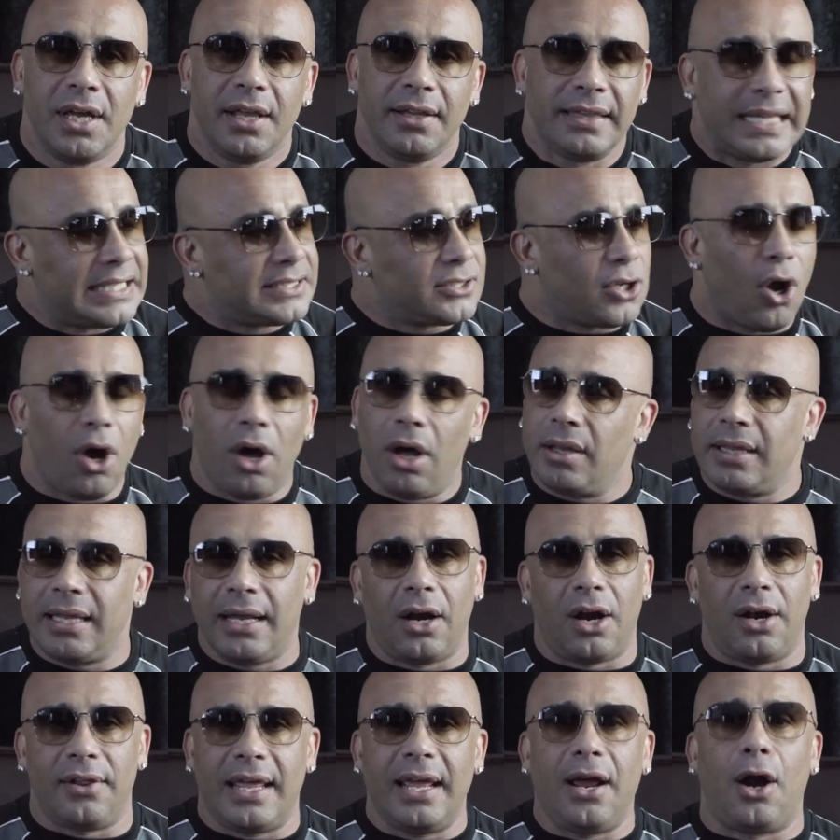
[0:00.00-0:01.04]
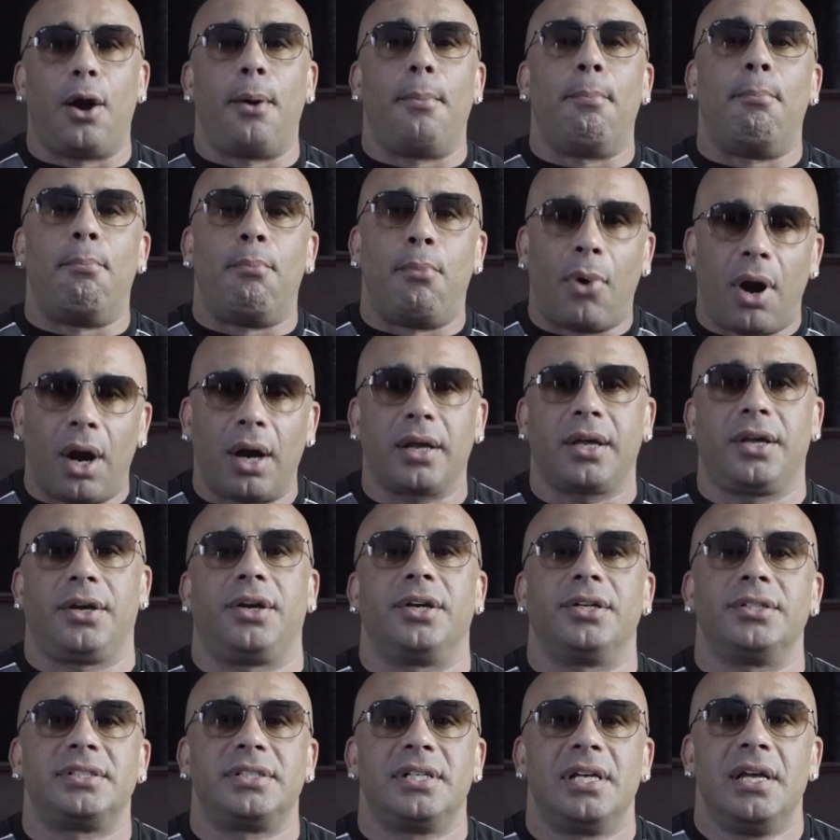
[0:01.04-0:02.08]
That's all they are. They are
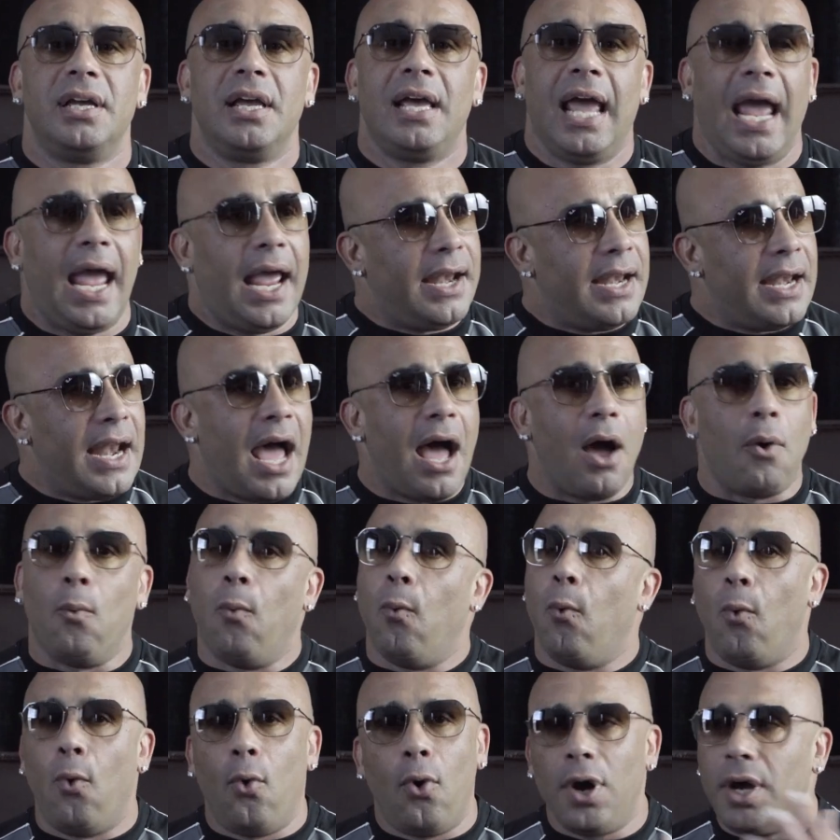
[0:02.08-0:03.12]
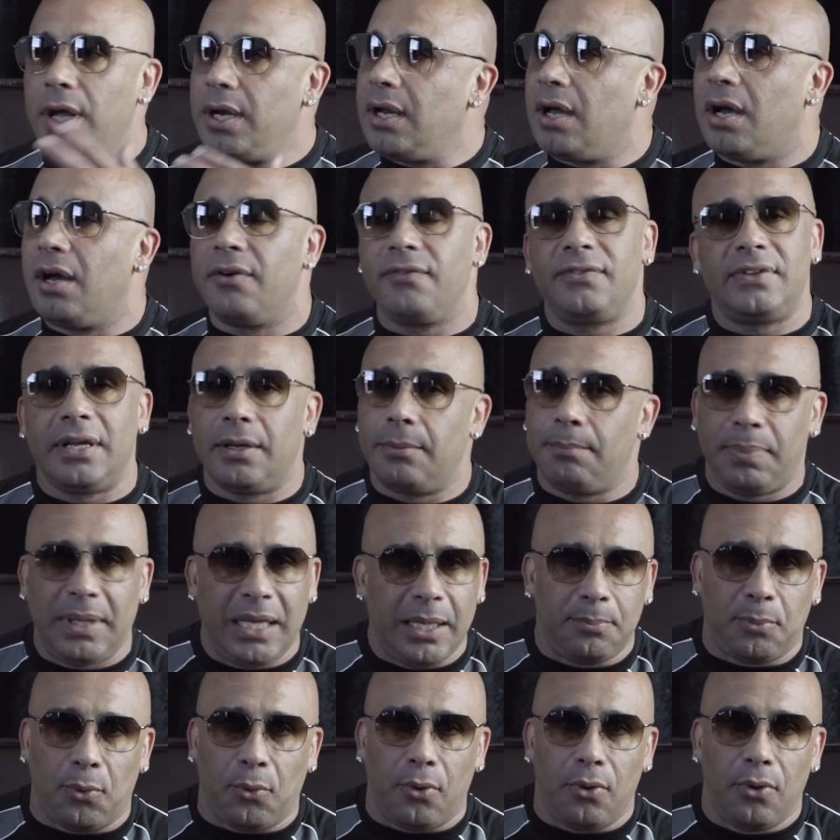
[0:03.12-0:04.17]
marketers. And not one of them
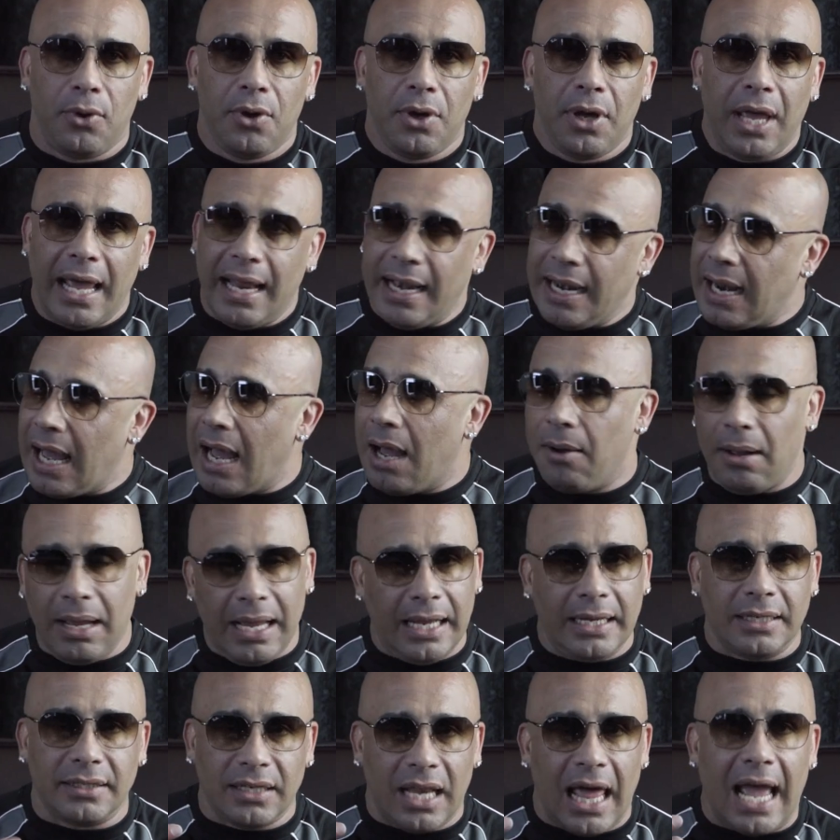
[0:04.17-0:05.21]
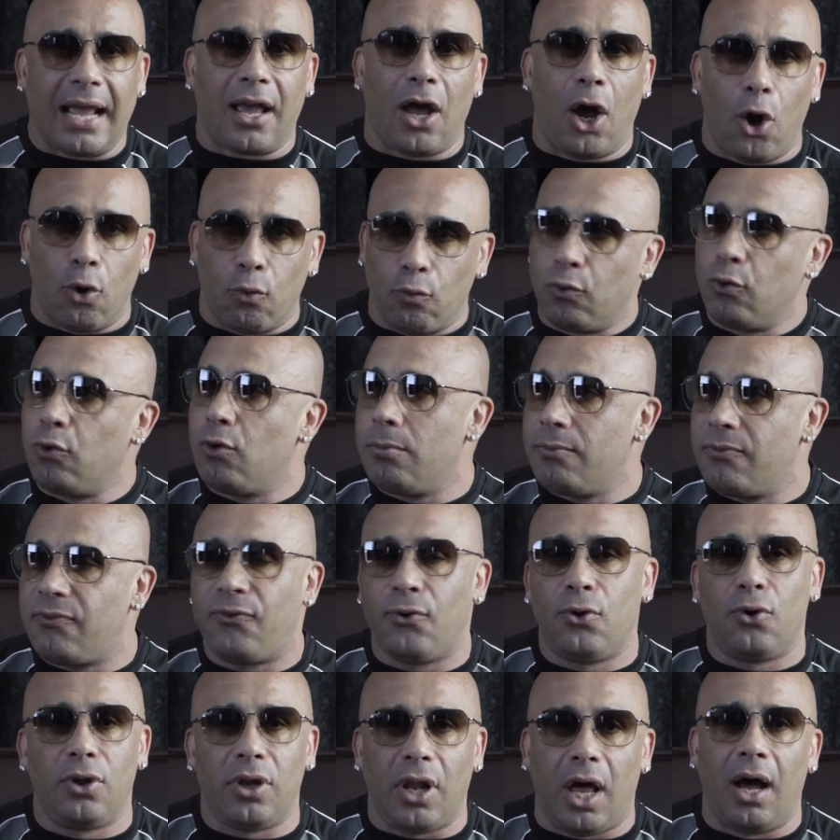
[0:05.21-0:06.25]
people, and in like a room
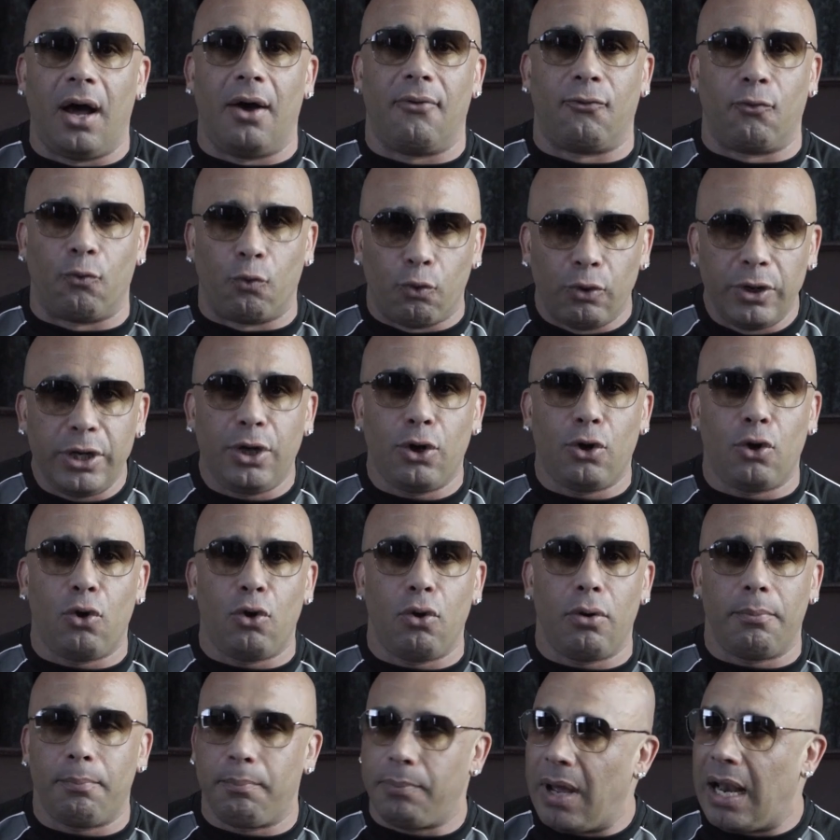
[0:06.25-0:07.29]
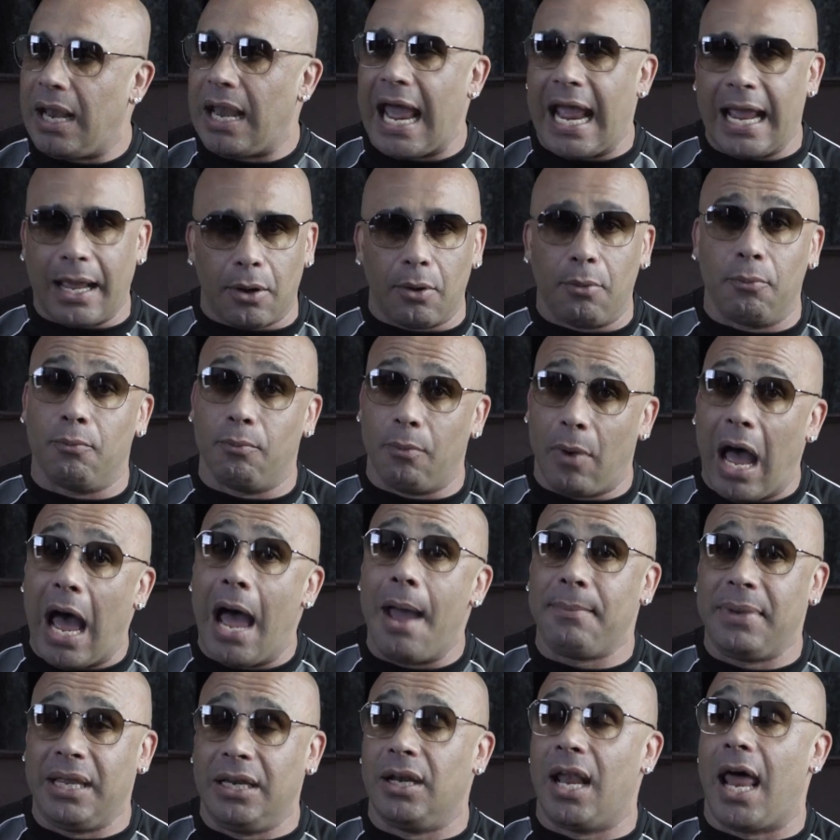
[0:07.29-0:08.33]
full of real,
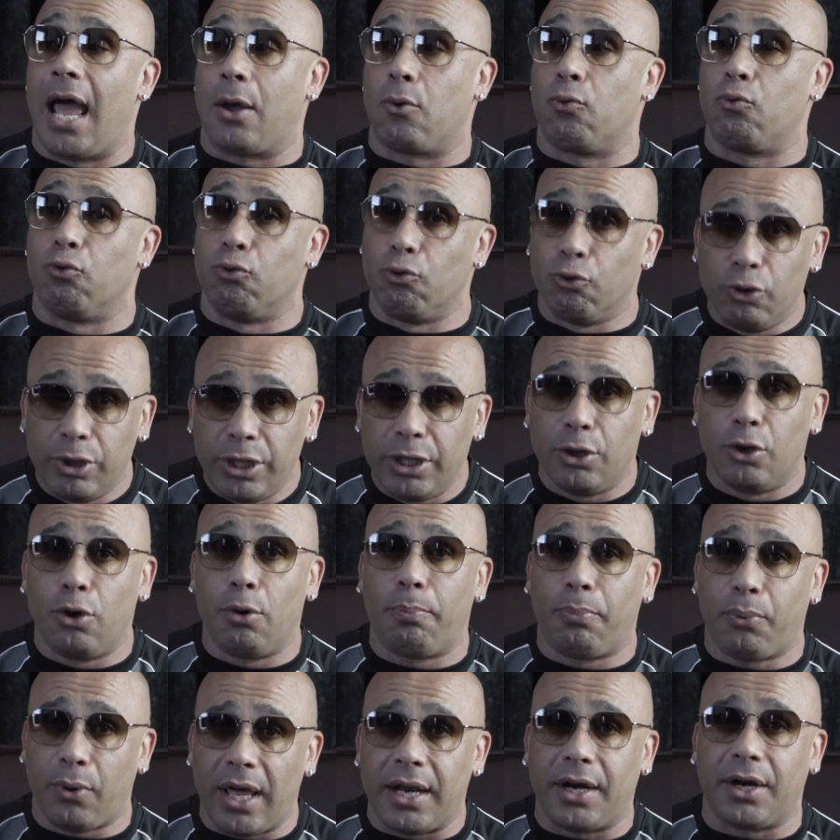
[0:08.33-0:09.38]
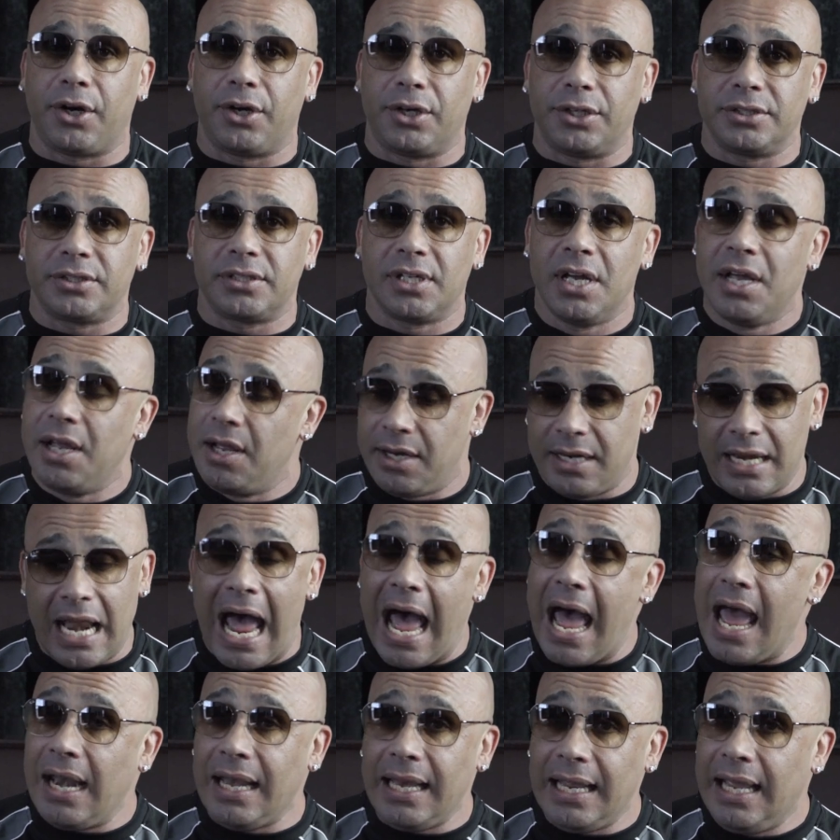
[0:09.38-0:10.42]
real predators,
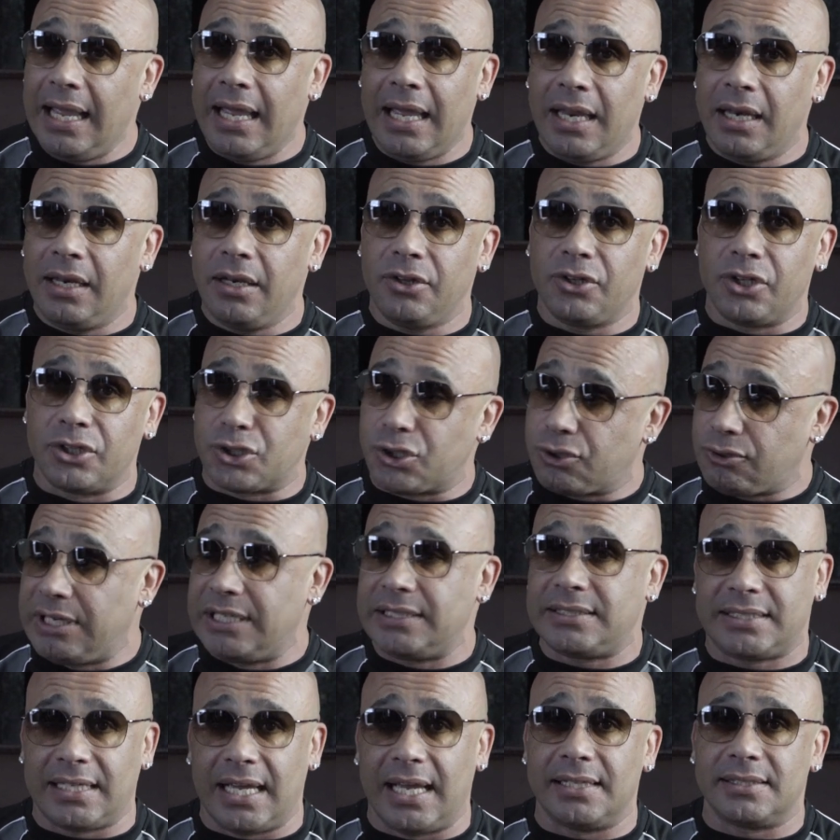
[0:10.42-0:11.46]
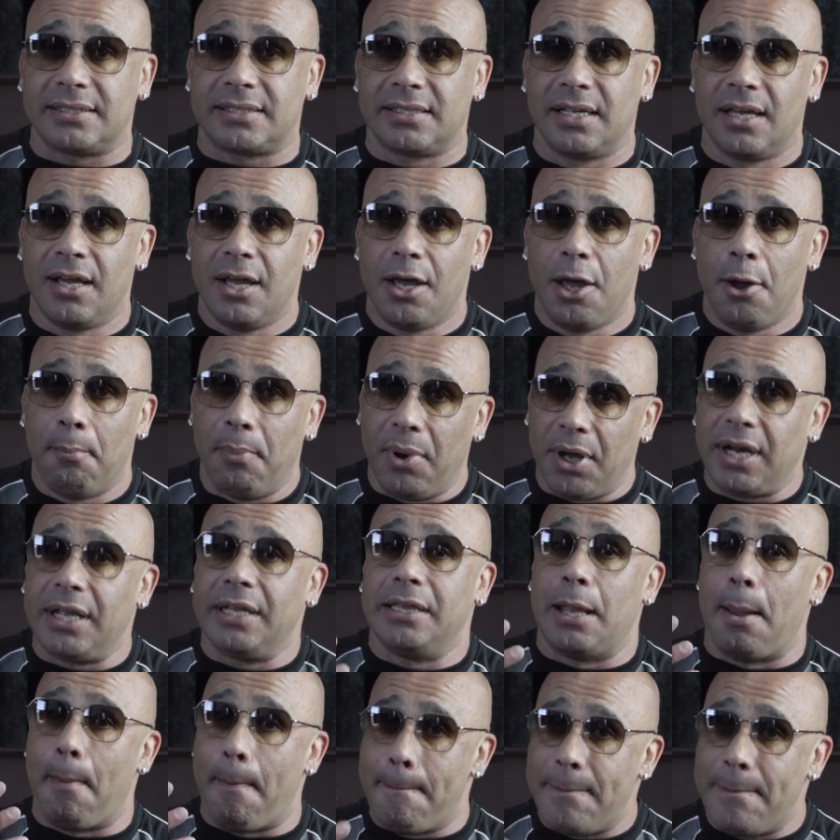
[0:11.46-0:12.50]
not in the street sense, but in
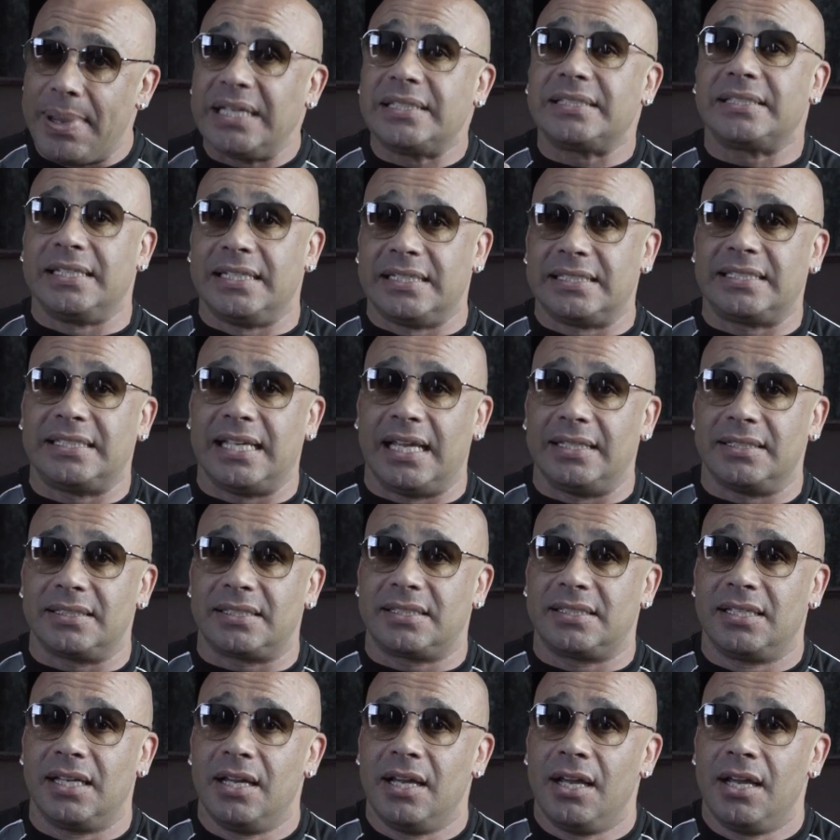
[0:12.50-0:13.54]
the business sense.